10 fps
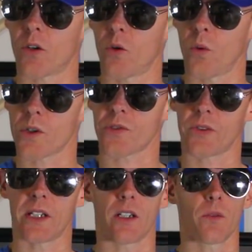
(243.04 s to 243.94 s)
at Coors
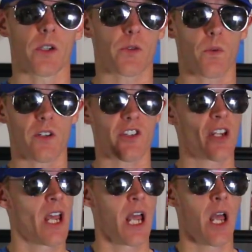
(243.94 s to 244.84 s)
Field, which was